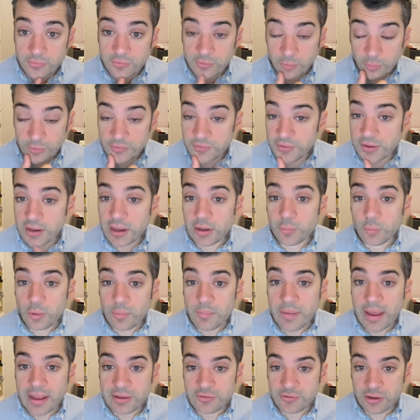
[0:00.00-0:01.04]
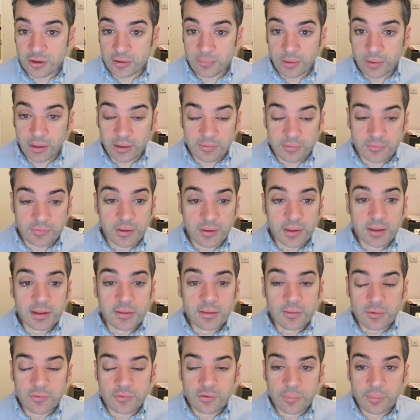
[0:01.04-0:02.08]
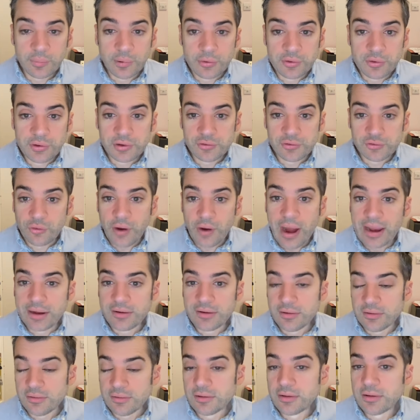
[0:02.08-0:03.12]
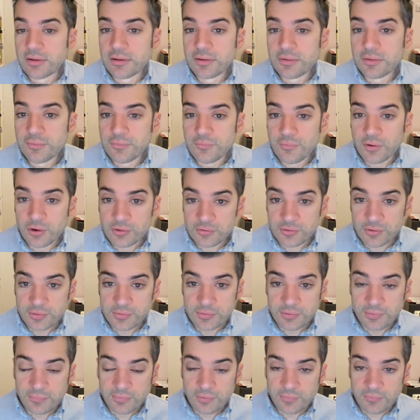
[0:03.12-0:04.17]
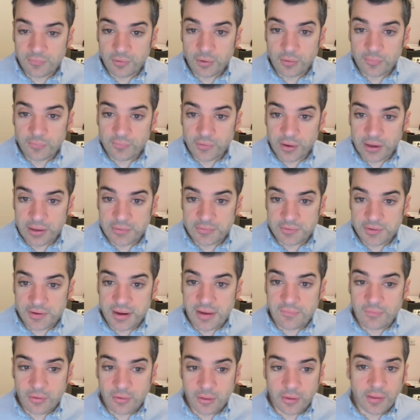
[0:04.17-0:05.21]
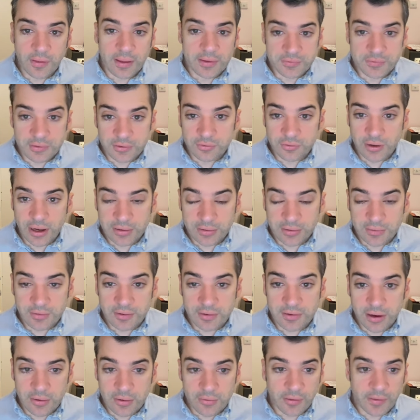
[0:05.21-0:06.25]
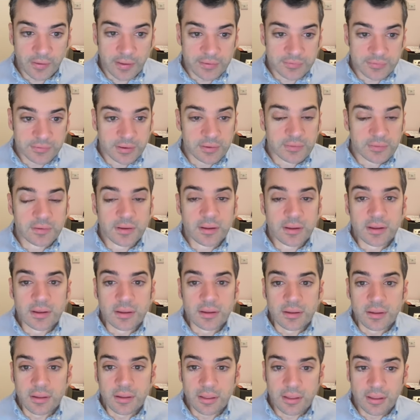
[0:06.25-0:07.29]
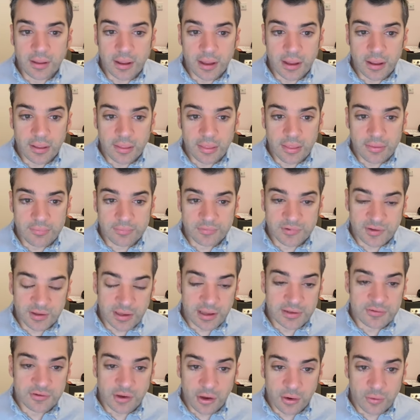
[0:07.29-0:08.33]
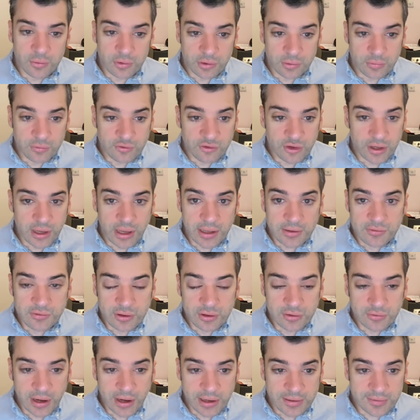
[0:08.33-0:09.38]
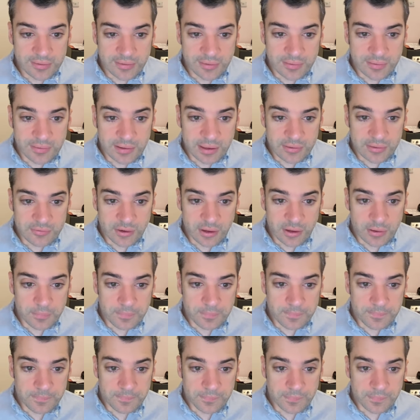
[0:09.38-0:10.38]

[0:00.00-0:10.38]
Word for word: So once again, we're matching because these are both contracted versions of the full phrase, nevertheless, contracted to nevertheless, and T-H-O-U-G-H, contracted to T-H-O.